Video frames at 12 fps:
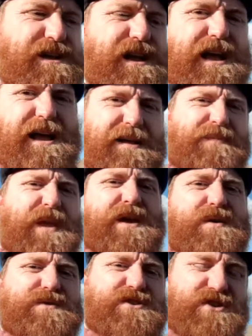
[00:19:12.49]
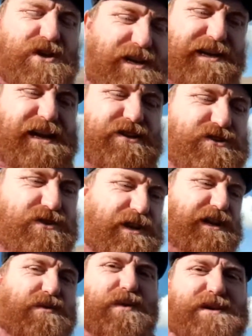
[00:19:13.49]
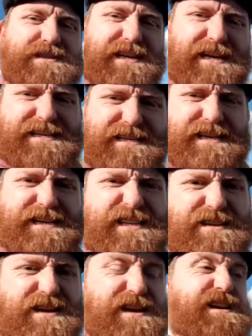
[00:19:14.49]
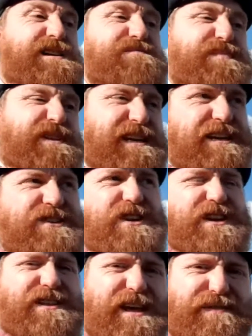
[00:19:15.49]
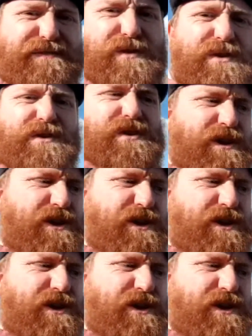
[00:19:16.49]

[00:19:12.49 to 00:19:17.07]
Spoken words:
Was certainly National League quality last season. Potentially, therefore,